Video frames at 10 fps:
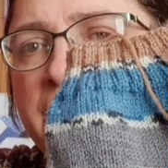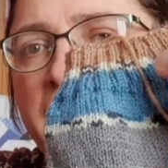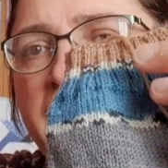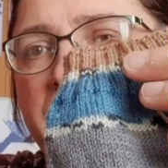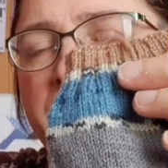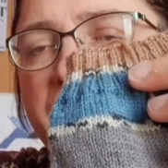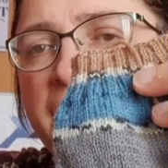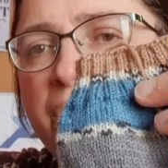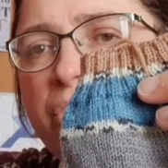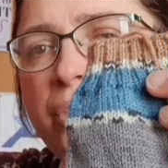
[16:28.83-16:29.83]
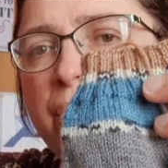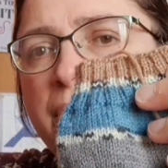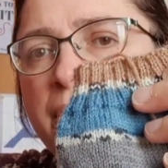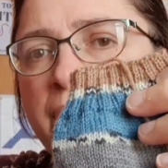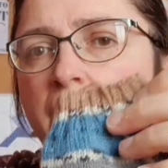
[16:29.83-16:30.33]
I'll get them finished.
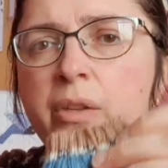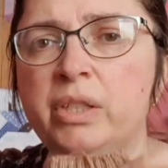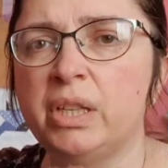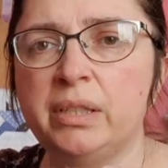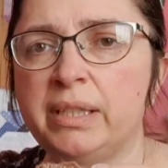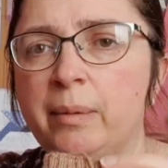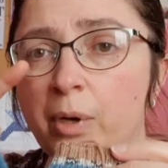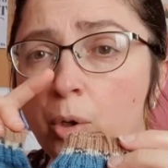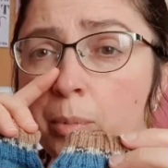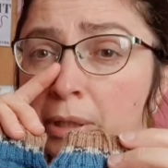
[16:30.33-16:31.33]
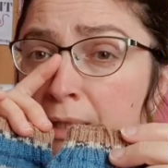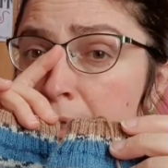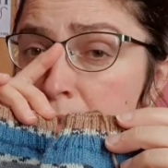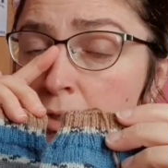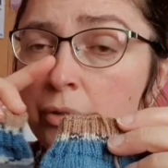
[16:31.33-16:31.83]
And I started them a couple of
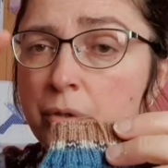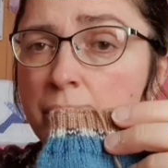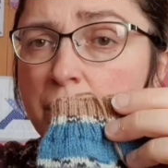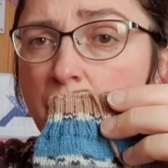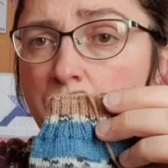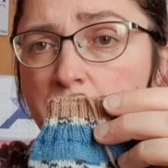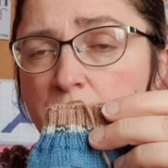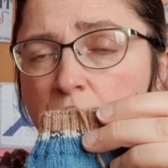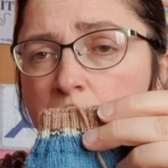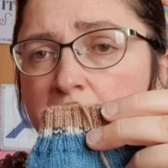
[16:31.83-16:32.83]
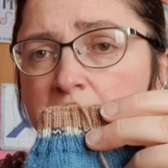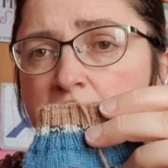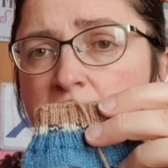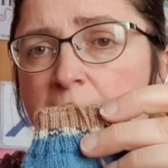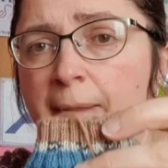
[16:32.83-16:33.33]
nights ago, so it's not going too bad.
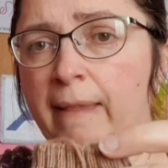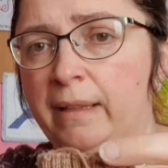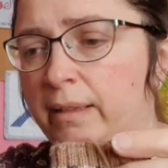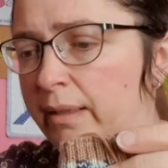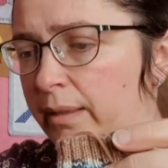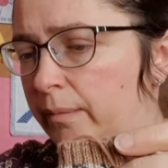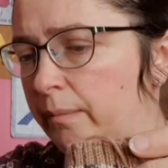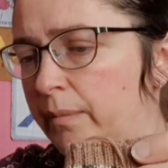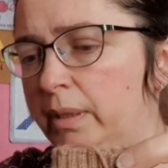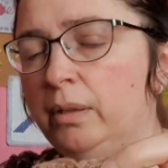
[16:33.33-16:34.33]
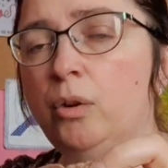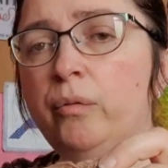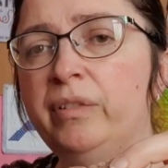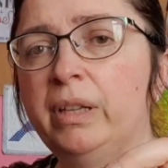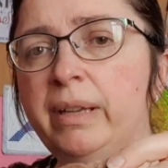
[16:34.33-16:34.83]
And
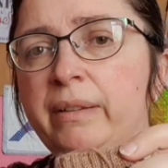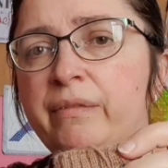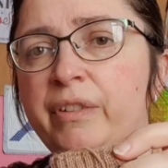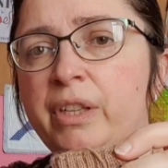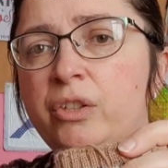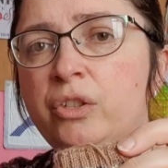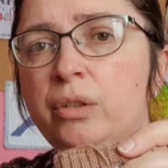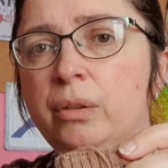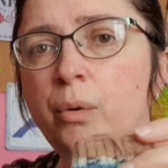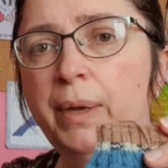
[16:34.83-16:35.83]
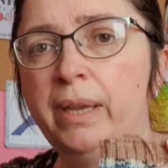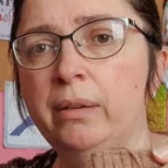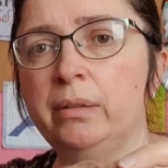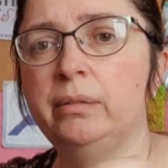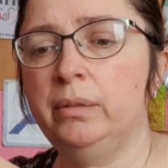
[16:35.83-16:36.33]
hopefully I'll get them finished
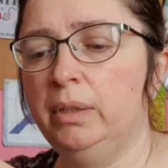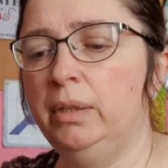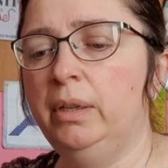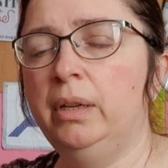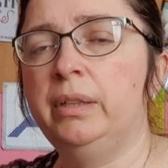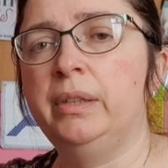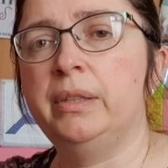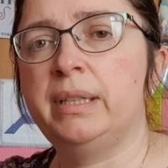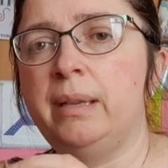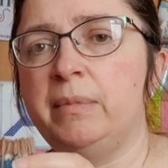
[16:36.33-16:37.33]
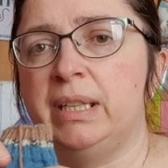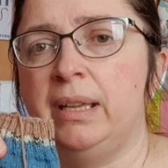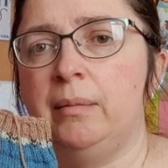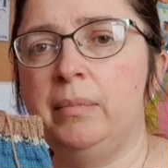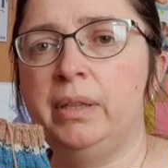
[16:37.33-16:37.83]
quicker and at the same
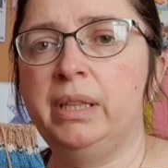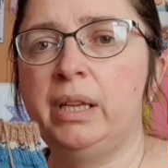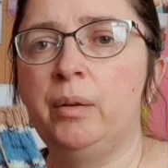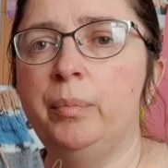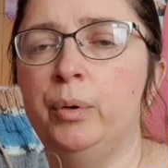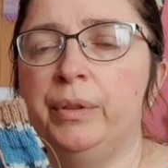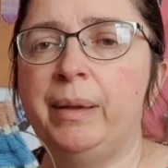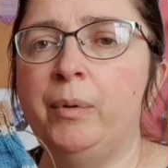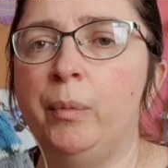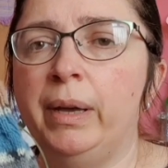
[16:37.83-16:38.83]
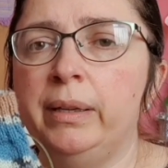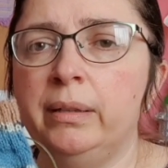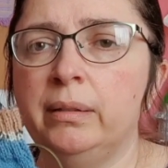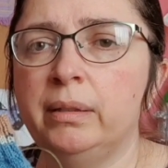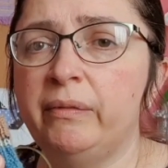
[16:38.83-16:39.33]
time, and then I can put them away.
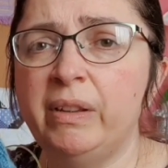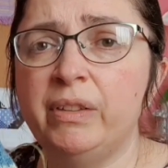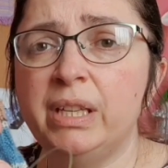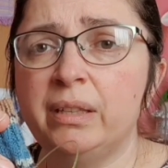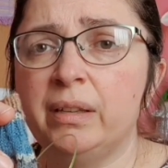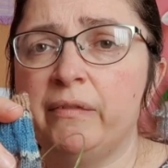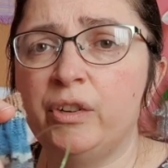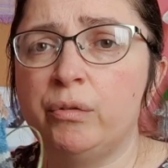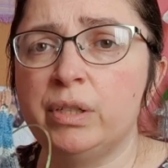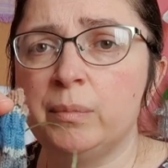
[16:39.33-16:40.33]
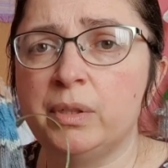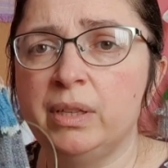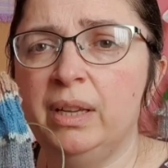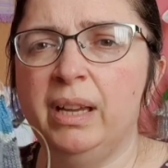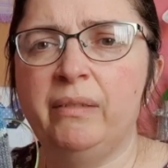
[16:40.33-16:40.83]
I've never knitted for Christmas.
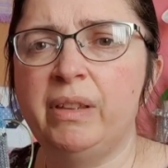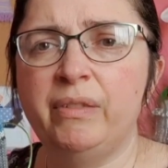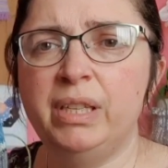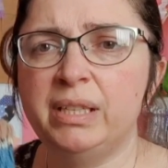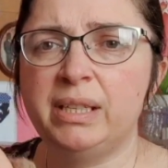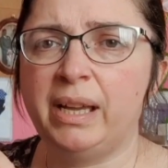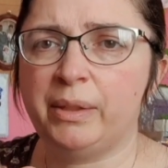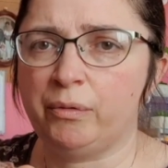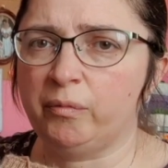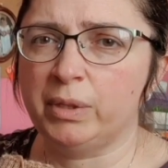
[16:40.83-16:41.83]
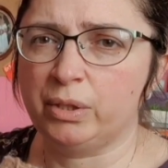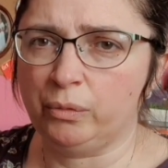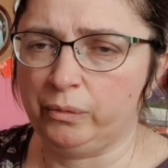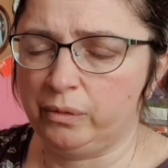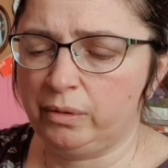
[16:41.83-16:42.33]
I've never knitted either of my
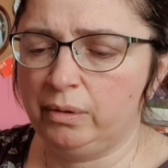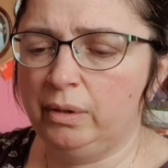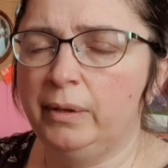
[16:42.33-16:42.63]
sons'